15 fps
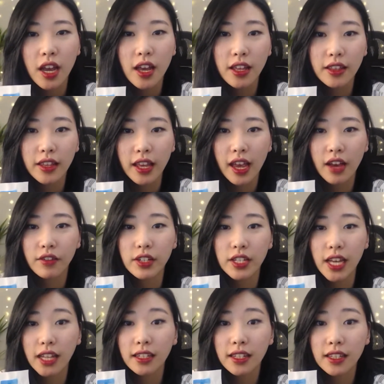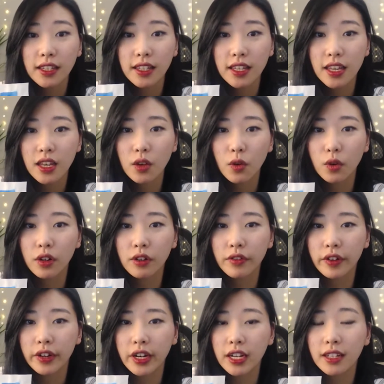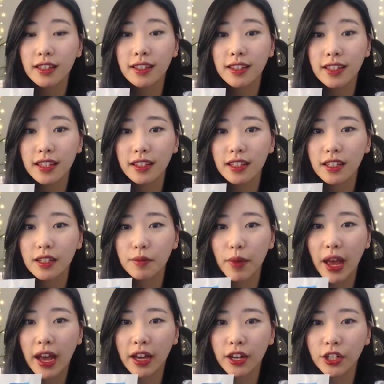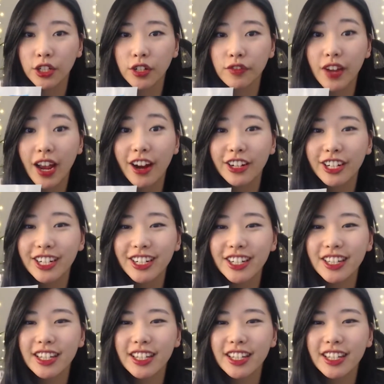they have a tendency or a very consistent pattern of errors